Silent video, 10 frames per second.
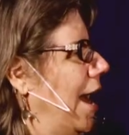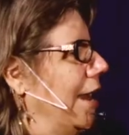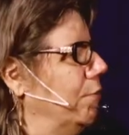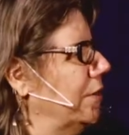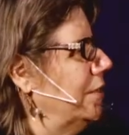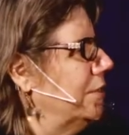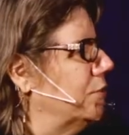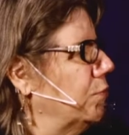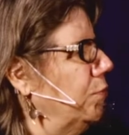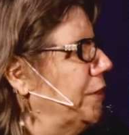I
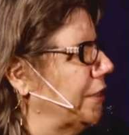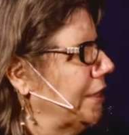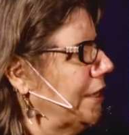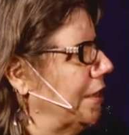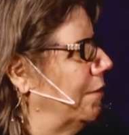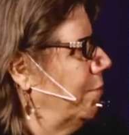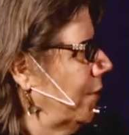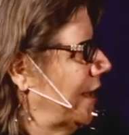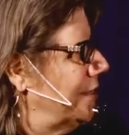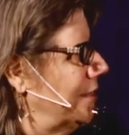was really
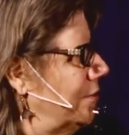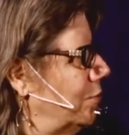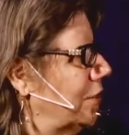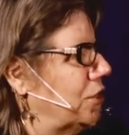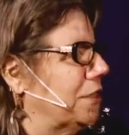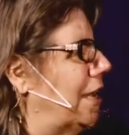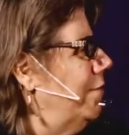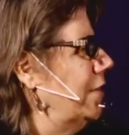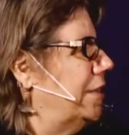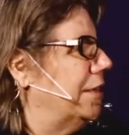impressed with just
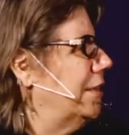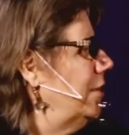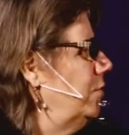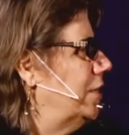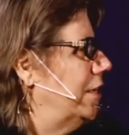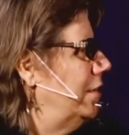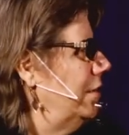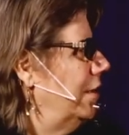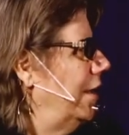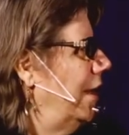everything that you
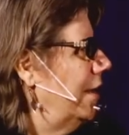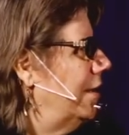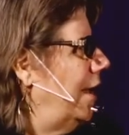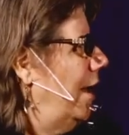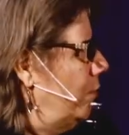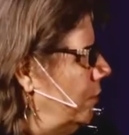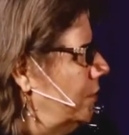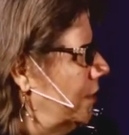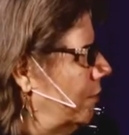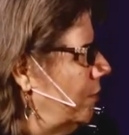did and how you
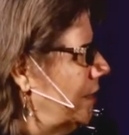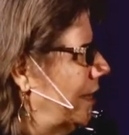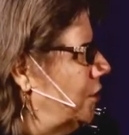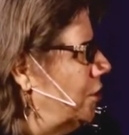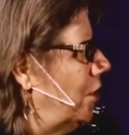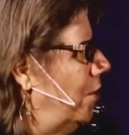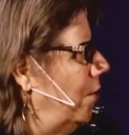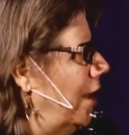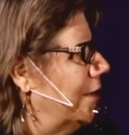did it with that show.